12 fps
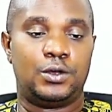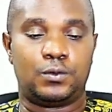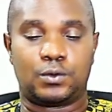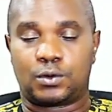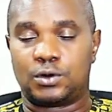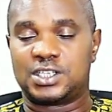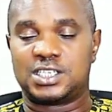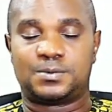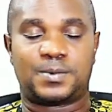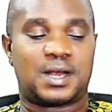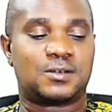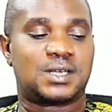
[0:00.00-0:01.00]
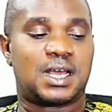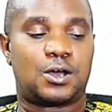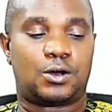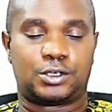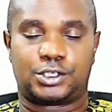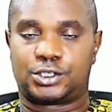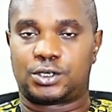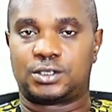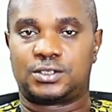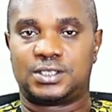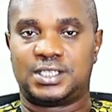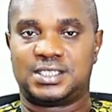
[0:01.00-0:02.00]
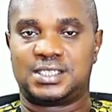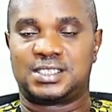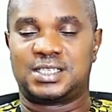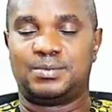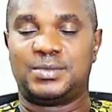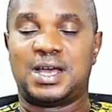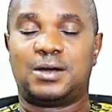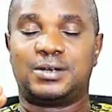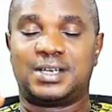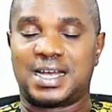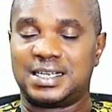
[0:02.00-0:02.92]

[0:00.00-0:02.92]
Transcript: you close this browser or shut the system down.